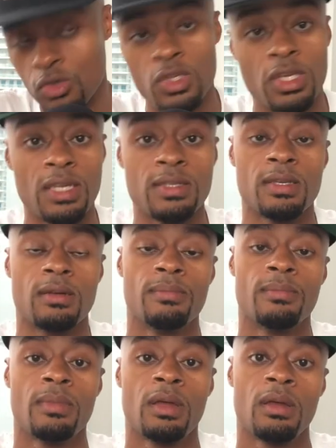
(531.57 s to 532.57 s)
should get some.
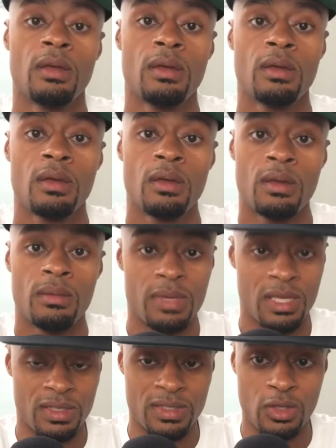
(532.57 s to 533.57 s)

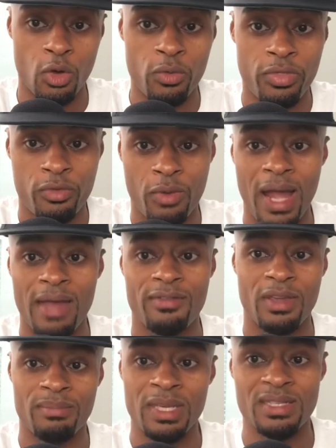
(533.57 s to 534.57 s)
Because no
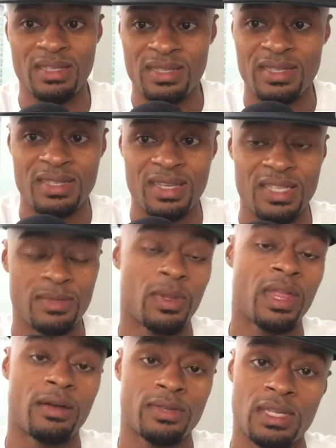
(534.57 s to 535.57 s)
thriving business is
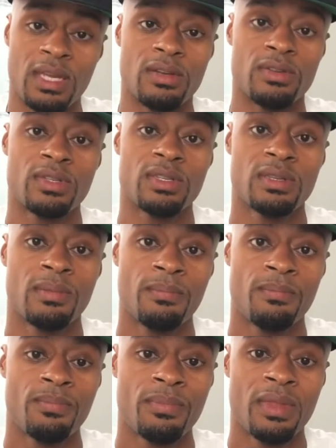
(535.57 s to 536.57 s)
without standards.
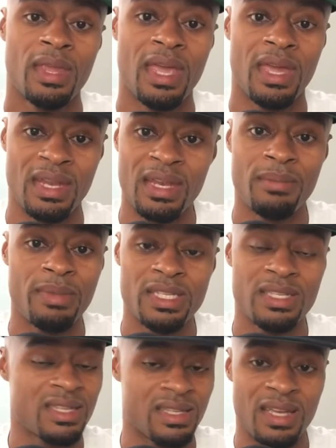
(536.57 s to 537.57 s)
And any
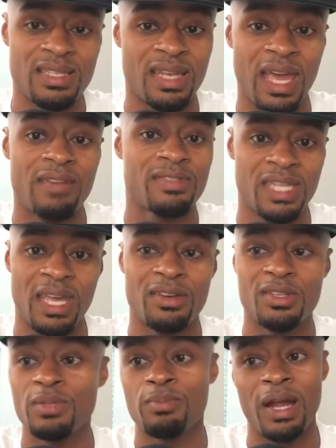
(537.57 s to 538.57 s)
business that doesn't have
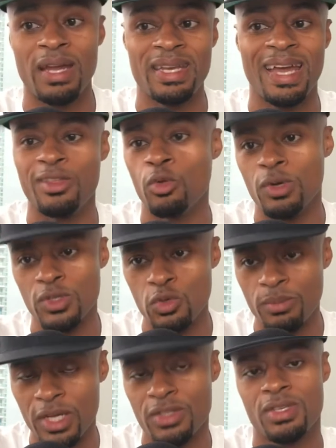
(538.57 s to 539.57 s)
standards is probably not doing too
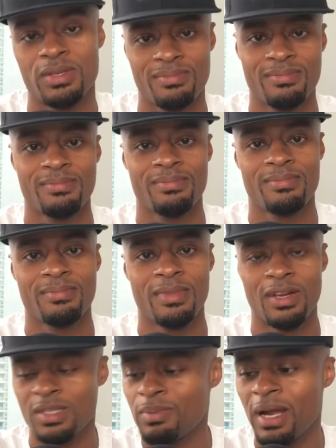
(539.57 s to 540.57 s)
much.
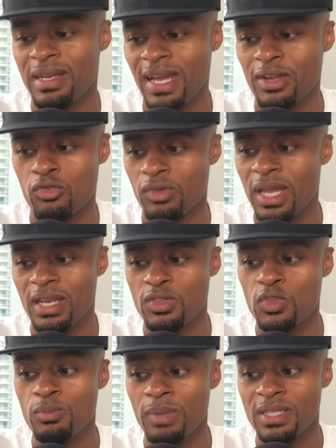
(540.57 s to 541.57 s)
Now, it's probably not creating
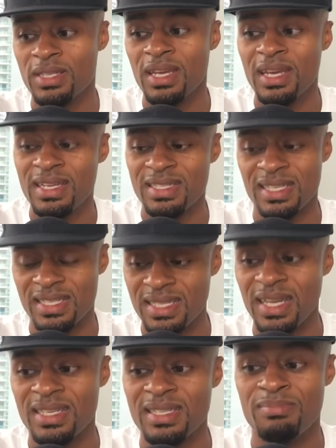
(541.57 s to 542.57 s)
too much
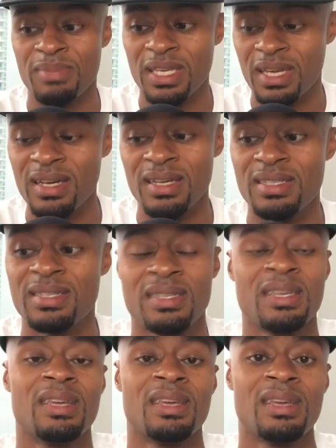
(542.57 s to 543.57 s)
success because